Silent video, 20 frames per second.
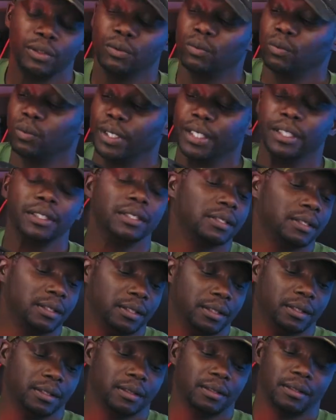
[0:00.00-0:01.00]
with
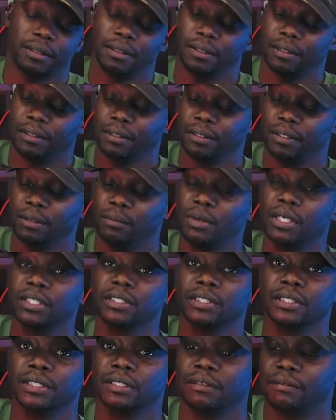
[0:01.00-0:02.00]
the
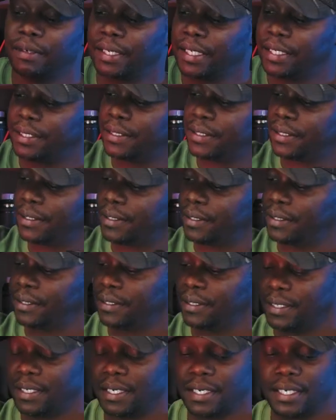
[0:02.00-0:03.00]
muzzle
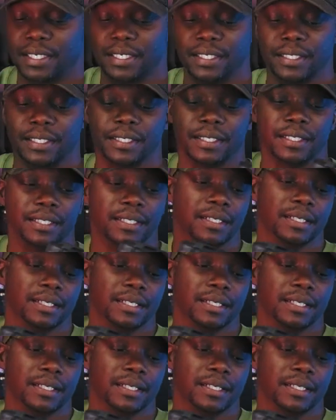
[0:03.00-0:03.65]
device on there,